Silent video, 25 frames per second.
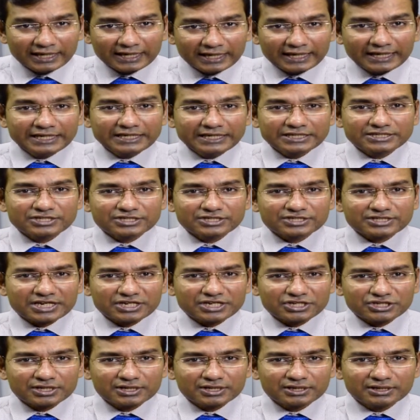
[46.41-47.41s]
Each
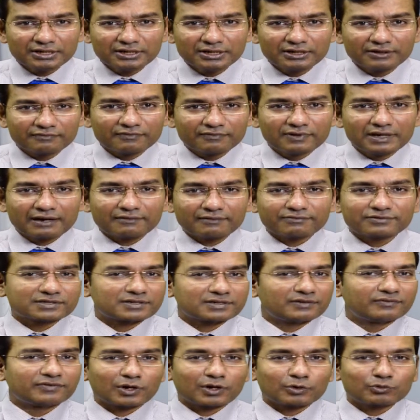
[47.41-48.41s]
section will have
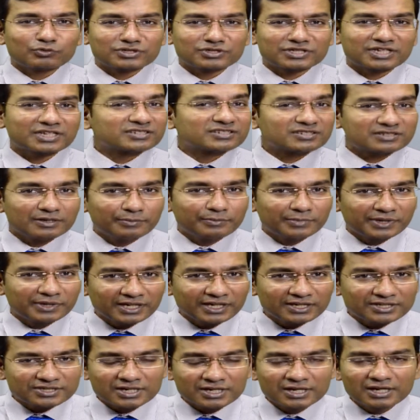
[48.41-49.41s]
some around 60
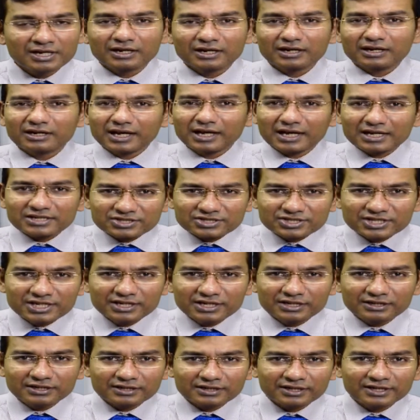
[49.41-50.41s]
minutes. Last
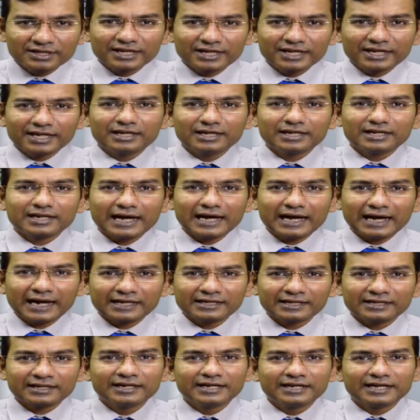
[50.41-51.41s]
year in
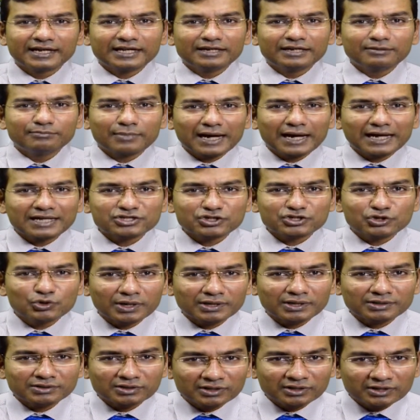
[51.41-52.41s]
CAT, in maths you
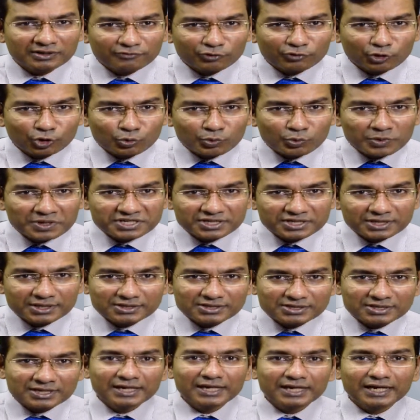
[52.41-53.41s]
had 34
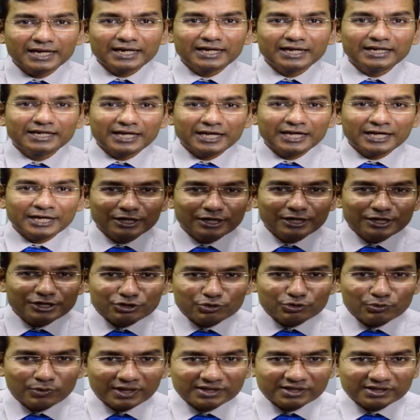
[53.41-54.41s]
questions, in English
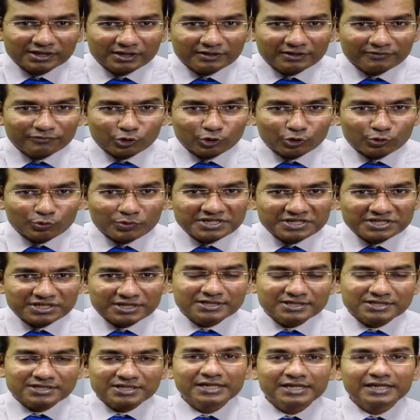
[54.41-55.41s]
you had 34
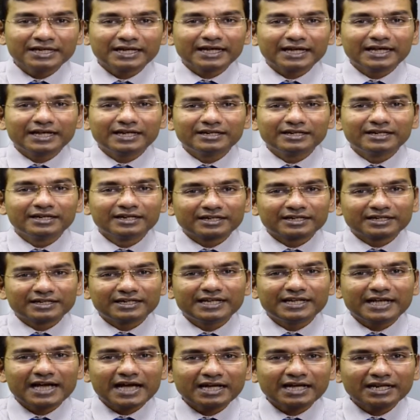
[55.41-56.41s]
questions, in
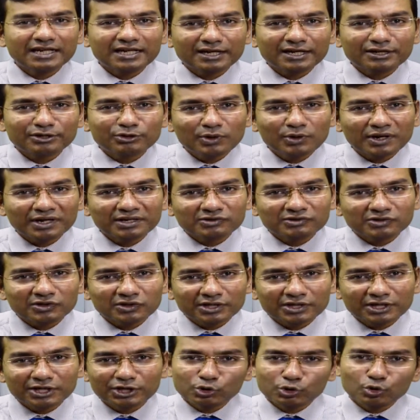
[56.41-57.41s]
DILR you had
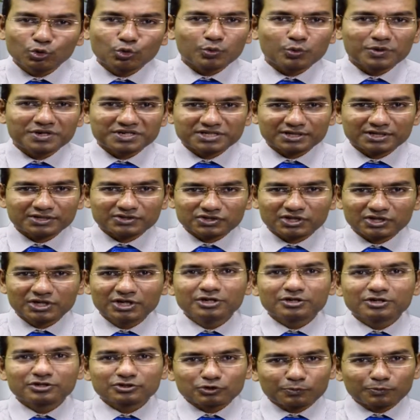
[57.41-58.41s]
32 questions.
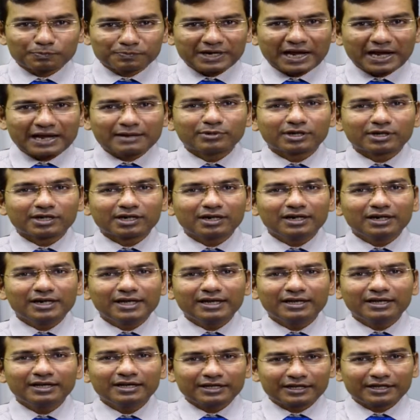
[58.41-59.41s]
So
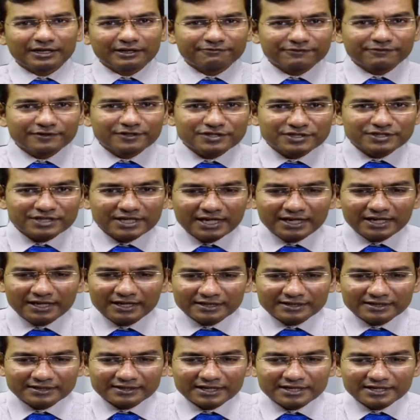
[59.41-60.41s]
primarily, if we
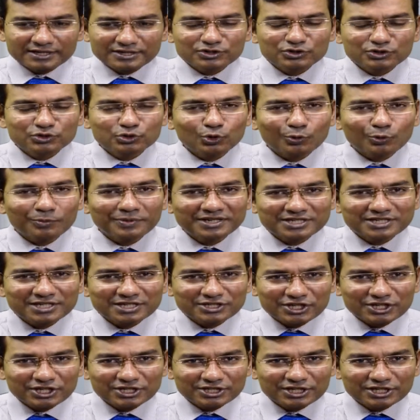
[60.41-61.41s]
see, there is no major
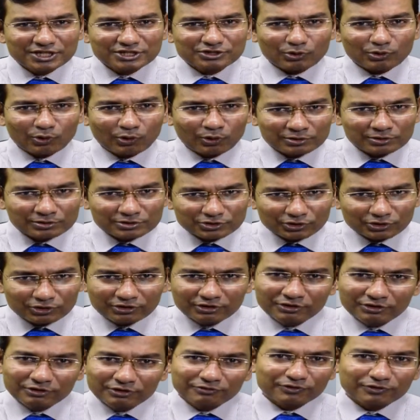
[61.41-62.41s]
changes also
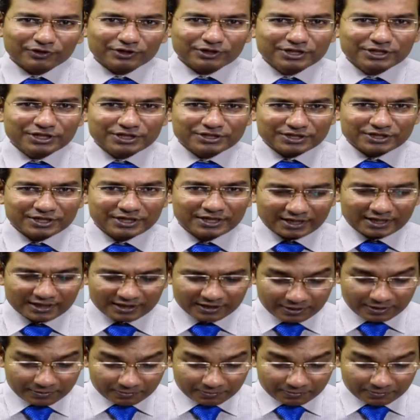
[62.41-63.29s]
for this year.